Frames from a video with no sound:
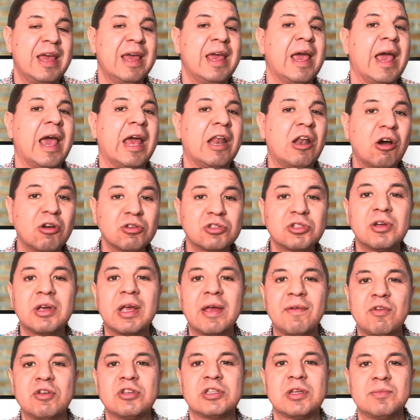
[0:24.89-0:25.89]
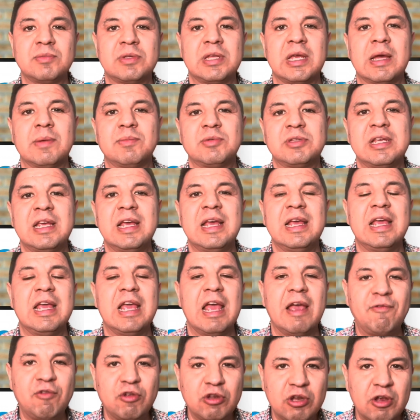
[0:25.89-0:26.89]
and also give you some tips
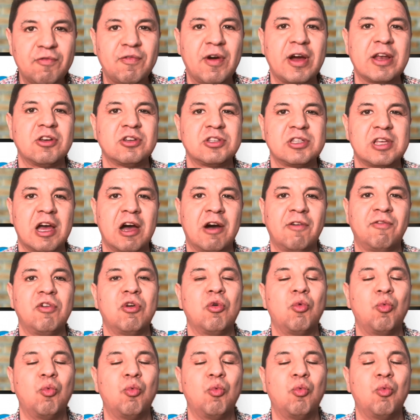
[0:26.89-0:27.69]
if you do find yourself